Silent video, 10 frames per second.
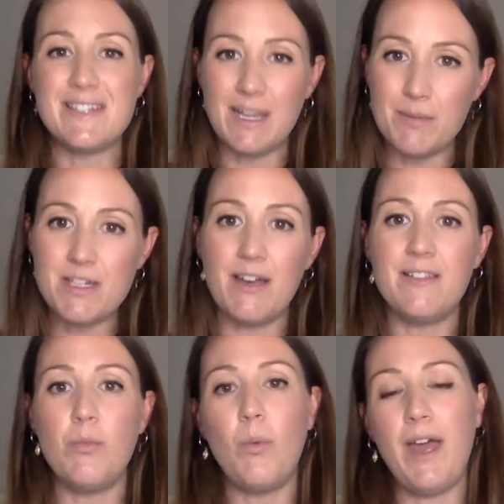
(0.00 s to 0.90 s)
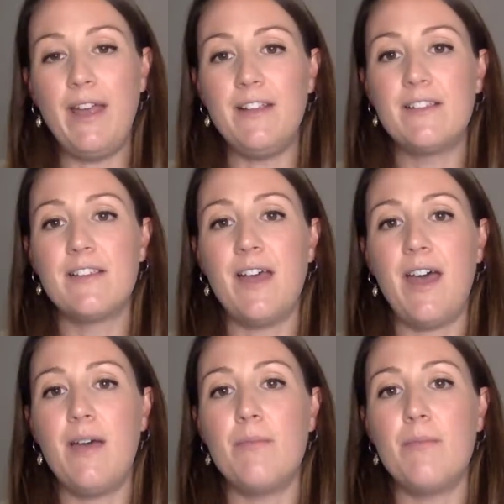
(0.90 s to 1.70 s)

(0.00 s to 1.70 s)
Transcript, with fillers: stigmatizing ways um,